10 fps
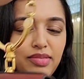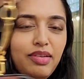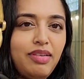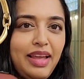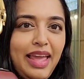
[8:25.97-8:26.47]

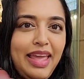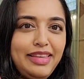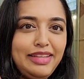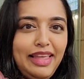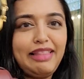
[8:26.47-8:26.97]
Oh, I hate
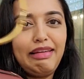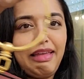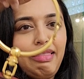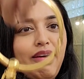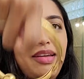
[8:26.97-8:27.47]
to look
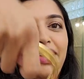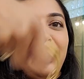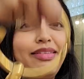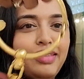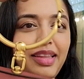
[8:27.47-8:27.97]
at that.
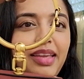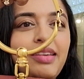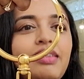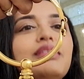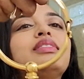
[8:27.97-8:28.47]

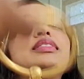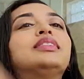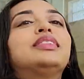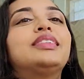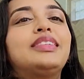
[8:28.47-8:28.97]

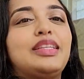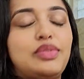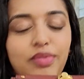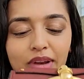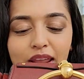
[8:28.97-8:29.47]

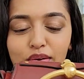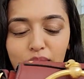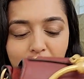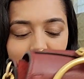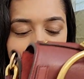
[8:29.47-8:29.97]
That's when I know the
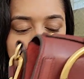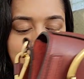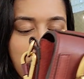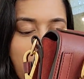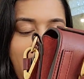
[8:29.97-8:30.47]
bag needs to
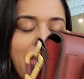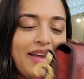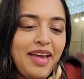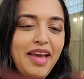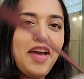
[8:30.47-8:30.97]
go back.